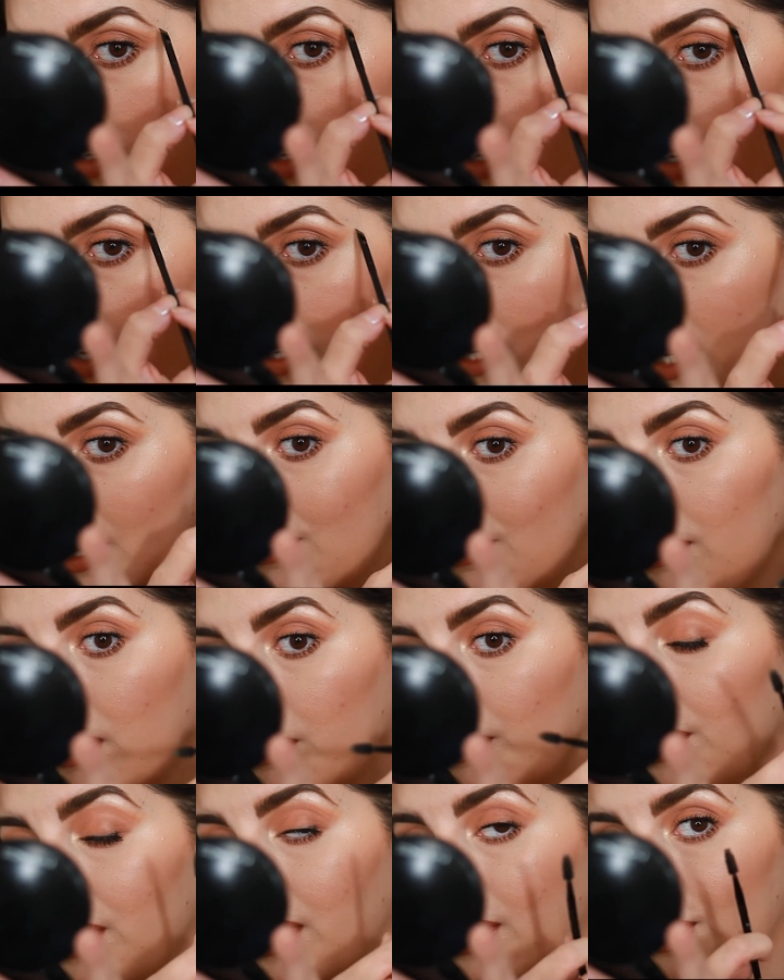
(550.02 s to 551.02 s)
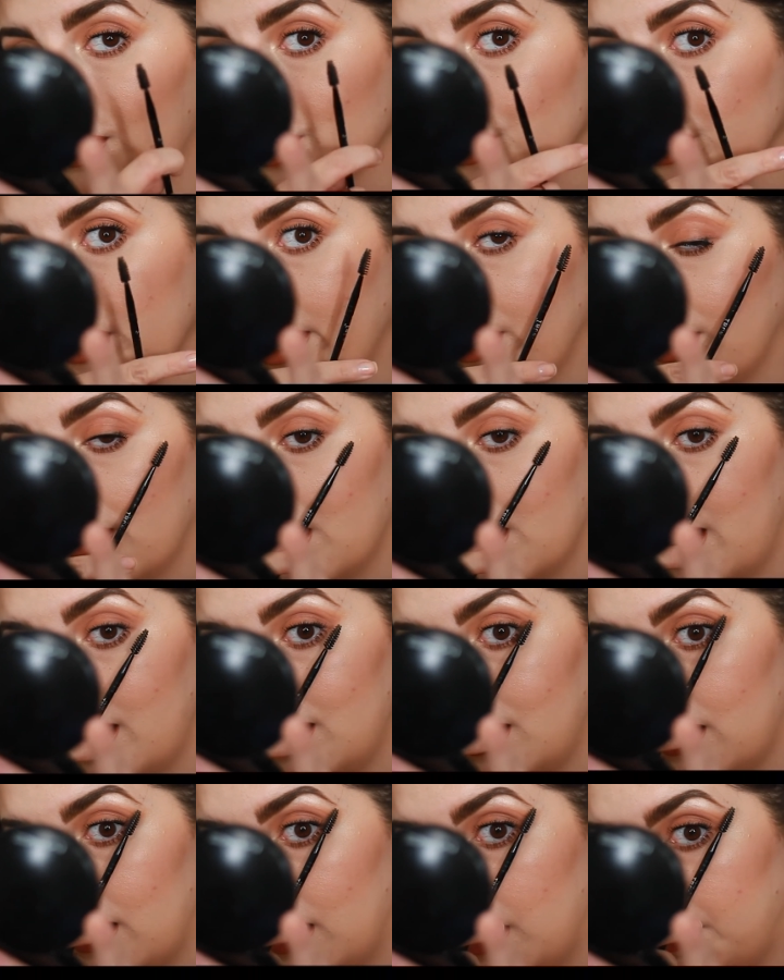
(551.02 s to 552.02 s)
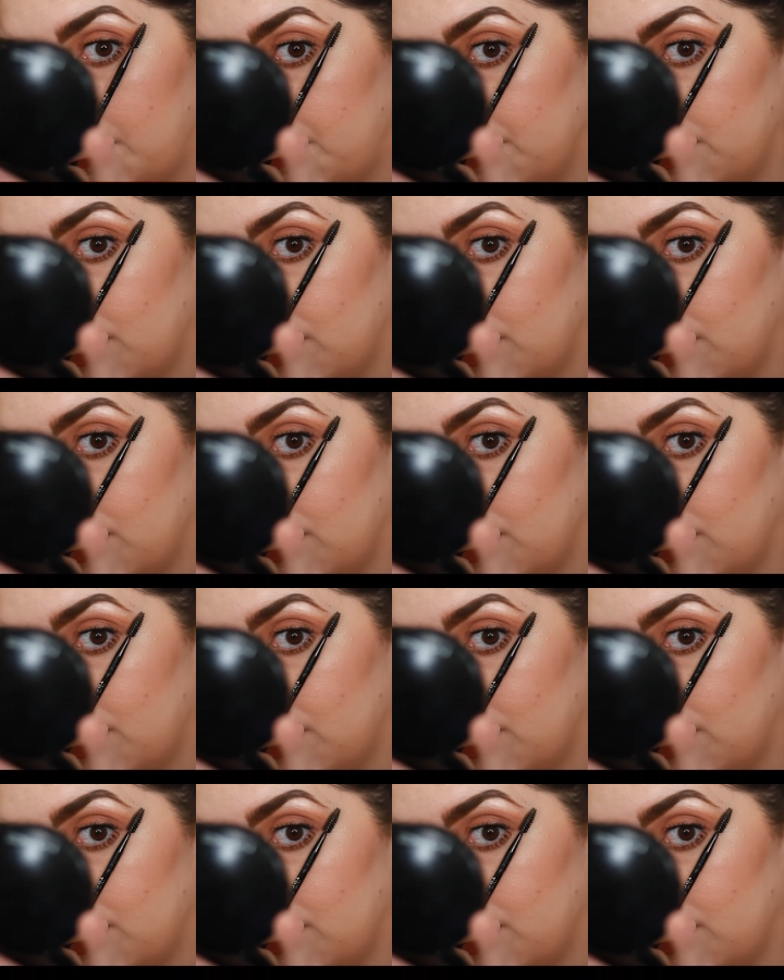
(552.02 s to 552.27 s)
Again, remember that you're trying to line it up